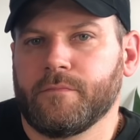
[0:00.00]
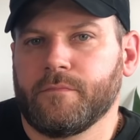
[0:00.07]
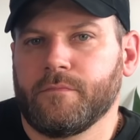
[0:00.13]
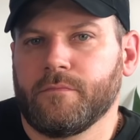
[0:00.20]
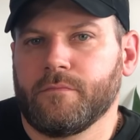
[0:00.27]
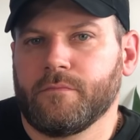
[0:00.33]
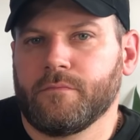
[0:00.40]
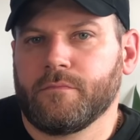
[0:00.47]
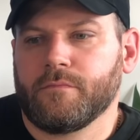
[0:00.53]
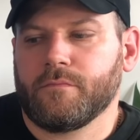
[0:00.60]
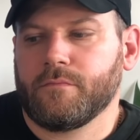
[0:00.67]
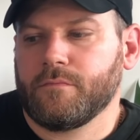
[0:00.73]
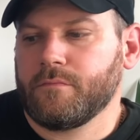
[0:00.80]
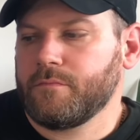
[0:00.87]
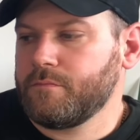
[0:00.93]

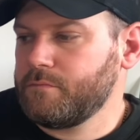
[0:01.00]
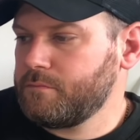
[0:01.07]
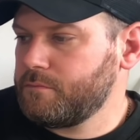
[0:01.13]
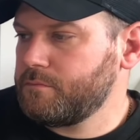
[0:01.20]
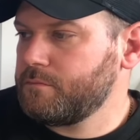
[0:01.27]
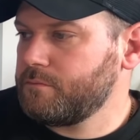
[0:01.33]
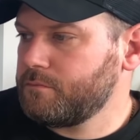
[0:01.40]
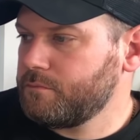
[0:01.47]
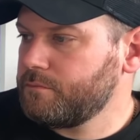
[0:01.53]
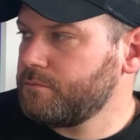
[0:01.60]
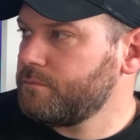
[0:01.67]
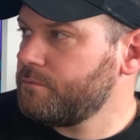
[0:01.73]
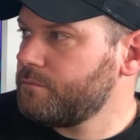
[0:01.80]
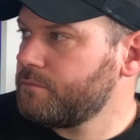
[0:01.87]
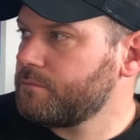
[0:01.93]

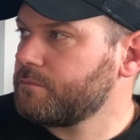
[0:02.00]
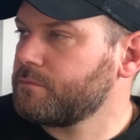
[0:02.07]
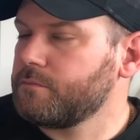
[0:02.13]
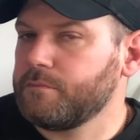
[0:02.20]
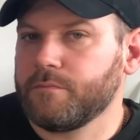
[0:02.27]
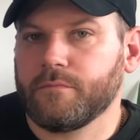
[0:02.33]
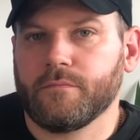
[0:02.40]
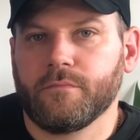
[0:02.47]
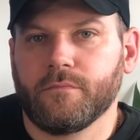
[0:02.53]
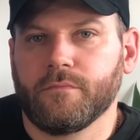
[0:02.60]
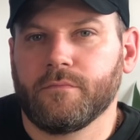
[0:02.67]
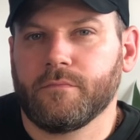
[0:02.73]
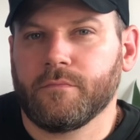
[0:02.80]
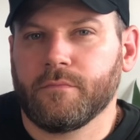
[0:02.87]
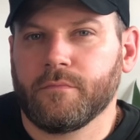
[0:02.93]

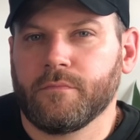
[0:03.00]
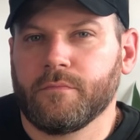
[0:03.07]
(silent)